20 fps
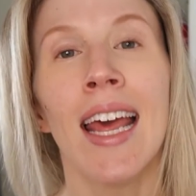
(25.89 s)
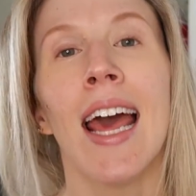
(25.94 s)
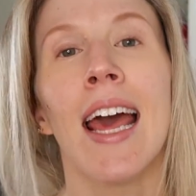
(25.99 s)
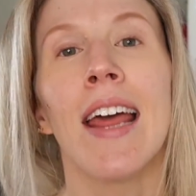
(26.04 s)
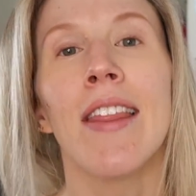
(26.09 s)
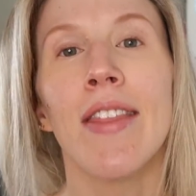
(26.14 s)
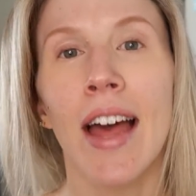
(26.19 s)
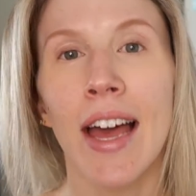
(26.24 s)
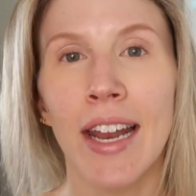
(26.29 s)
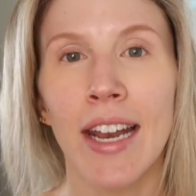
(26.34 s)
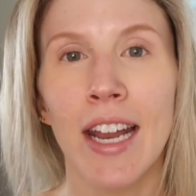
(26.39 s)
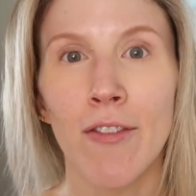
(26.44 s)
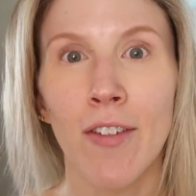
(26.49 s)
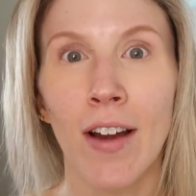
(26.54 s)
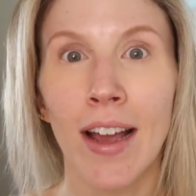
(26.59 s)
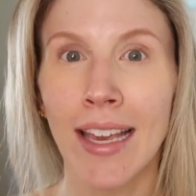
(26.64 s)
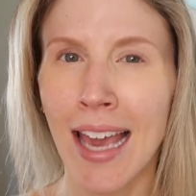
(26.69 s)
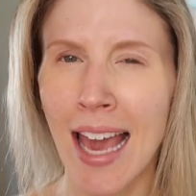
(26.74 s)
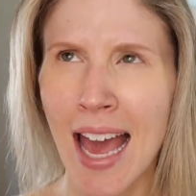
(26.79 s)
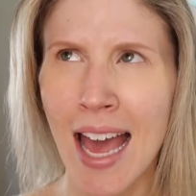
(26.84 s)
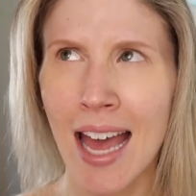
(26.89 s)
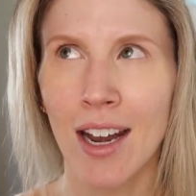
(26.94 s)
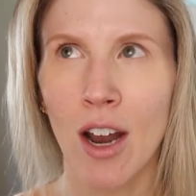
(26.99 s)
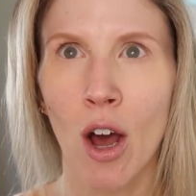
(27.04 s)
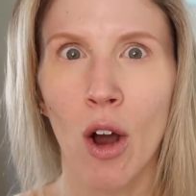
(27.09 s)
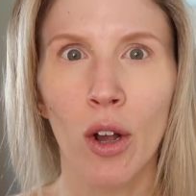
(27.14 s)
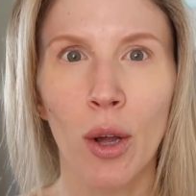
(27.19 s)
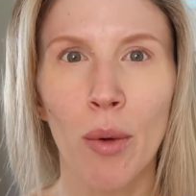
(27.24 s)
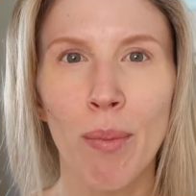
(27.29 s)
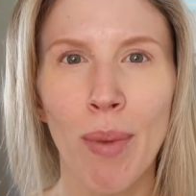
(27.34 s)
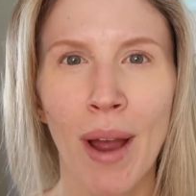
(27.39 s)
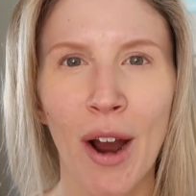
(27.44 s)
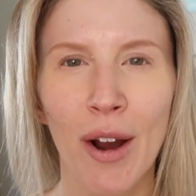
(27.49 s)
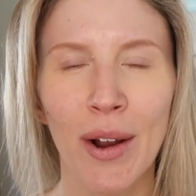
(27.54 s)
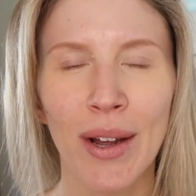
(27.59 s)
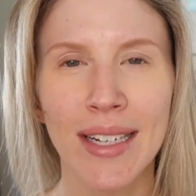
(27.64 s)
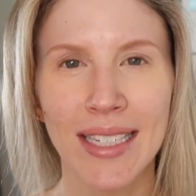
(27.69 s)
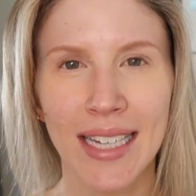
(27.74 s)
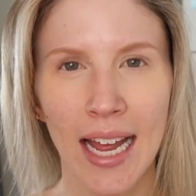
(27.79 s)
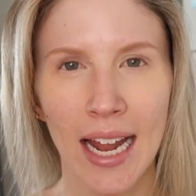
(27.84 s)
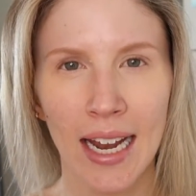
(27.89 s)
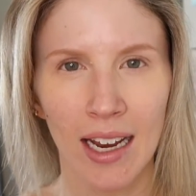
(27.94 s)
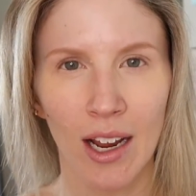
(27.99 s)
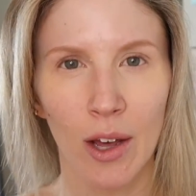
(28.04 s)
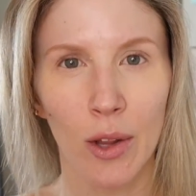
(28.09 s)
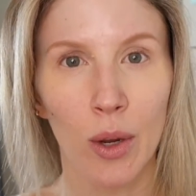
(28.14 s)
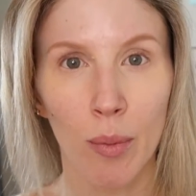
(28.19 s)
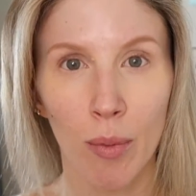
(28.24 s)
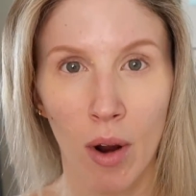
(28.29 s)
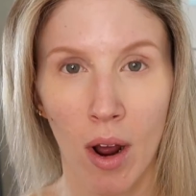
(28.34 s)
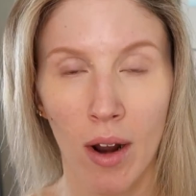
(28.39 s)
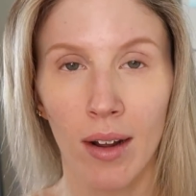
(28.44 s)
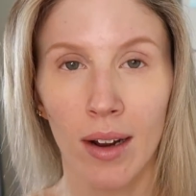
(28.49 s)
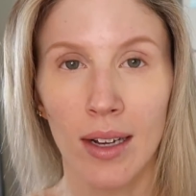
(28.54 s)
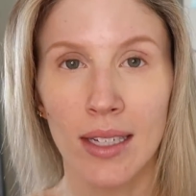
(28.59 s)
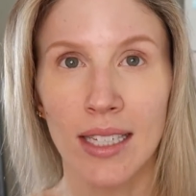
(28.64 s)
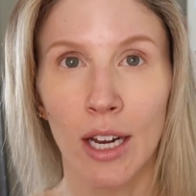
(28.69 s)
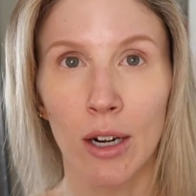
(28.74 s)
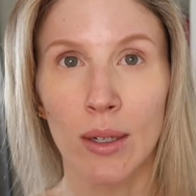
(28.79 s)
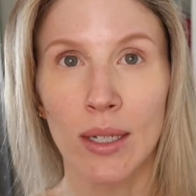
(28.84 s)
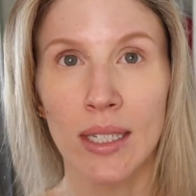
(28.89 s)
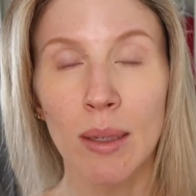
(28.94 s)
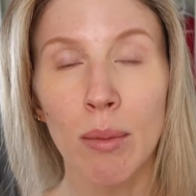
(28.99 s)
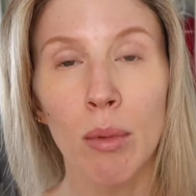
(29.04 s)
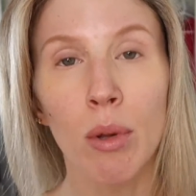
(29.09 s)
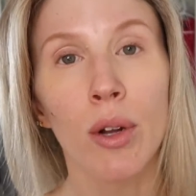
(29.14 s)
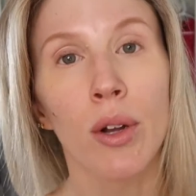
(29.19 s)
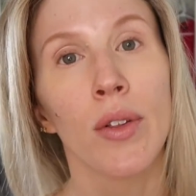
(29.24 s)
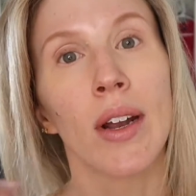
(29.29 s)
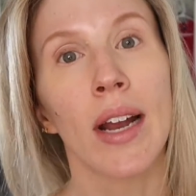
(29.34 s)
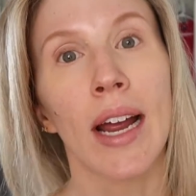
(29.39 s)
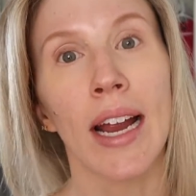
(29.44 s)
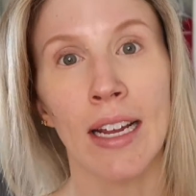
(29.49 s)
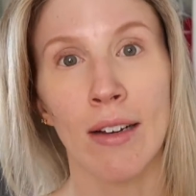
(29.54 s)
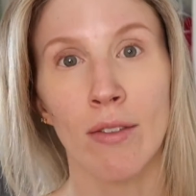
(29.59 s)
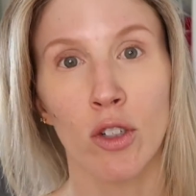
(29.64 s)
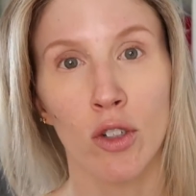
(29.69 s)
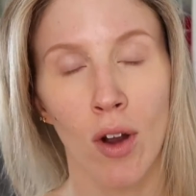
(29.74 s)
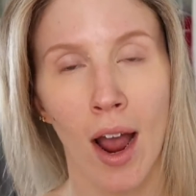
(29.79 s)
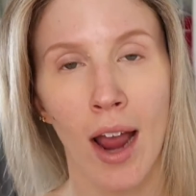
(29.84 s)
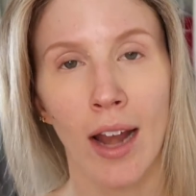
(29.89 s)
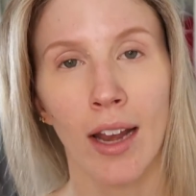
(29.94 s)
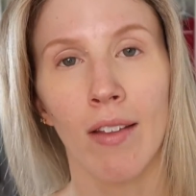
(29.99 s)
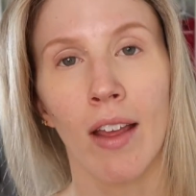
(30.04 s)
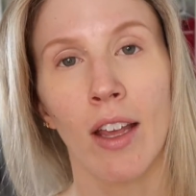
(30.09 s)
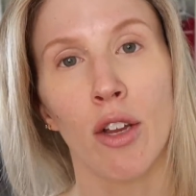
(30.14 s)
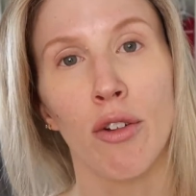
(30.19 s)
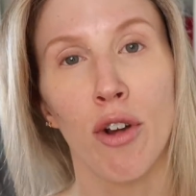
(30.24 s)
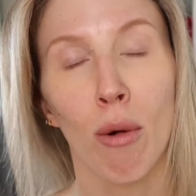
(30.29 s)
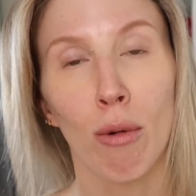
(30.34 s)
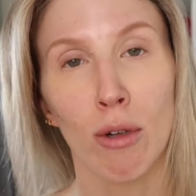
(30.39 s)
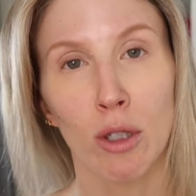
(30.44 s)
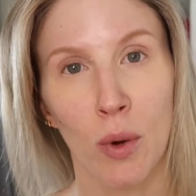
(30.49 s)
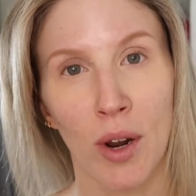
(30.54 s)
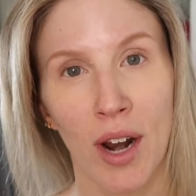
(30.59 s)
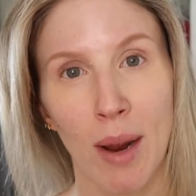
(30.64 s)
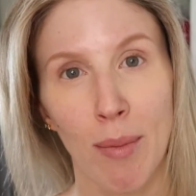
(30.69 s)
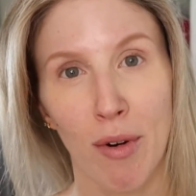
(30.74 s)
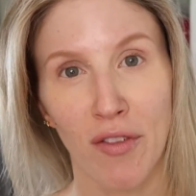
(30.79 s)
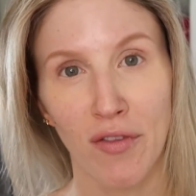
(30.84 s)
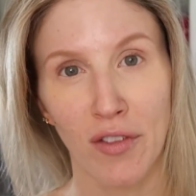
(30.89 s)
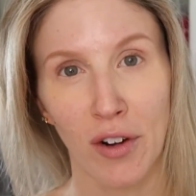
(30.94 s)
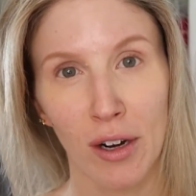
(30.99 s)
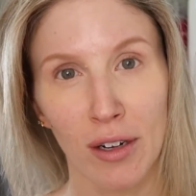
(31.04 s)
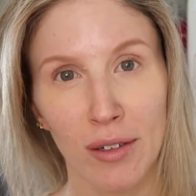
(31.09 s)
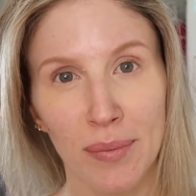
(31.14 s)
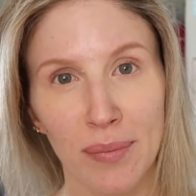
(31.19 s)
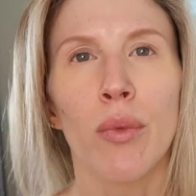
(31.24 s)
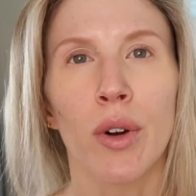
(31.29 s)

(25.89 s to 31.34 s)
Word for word: And then if I can, I'll compare it to any other products that are similar that I have tried and let you You know which one I prefer.